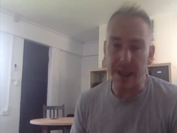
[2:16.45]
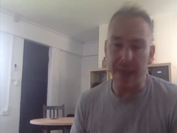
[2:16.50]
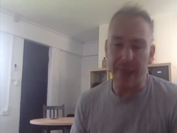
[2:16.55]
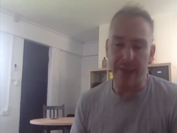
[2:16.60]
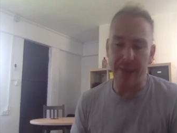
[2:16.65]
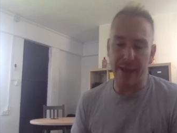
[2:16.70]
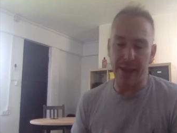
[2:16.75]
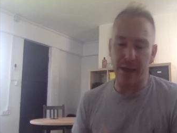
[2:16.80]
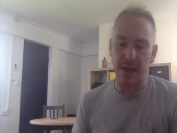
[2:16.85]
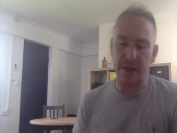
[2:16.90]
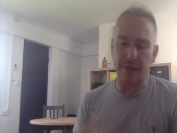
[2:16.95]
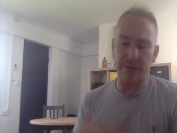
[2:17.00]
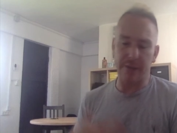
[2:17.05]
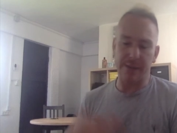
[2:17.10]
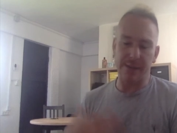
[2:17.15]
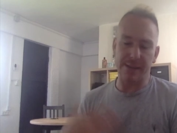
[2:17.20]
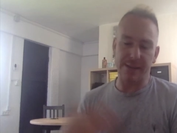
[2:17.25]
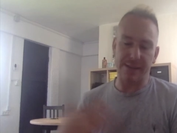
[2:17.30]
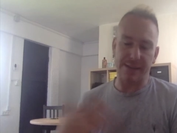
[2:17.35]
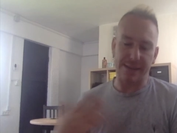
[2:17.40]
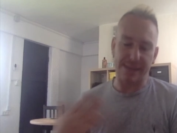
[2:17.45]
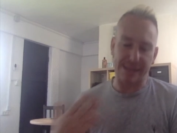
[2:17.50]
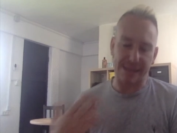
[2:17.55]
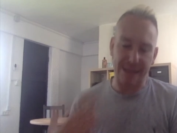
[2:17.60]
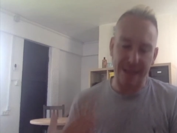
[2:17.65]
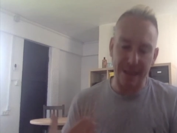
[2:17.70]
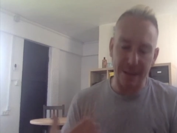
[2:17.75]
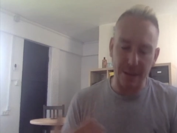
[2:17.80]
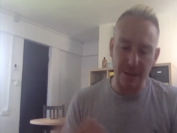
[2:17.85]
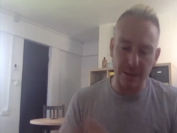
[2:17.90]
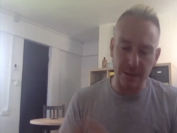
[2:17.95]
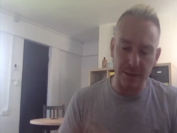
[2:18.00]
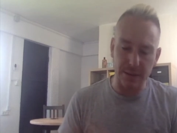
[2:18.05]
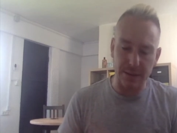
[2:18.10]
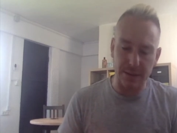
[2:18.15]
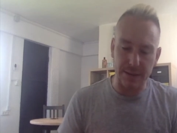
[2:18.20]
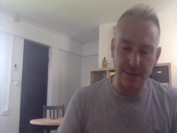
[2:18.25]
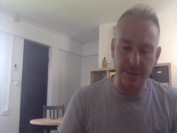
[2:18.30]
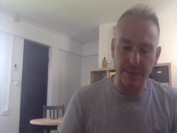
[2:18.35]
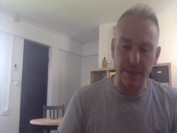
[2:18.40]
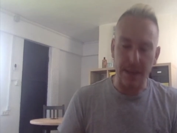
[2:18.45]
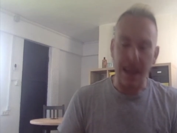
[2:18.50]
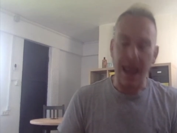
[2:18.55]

their current skills,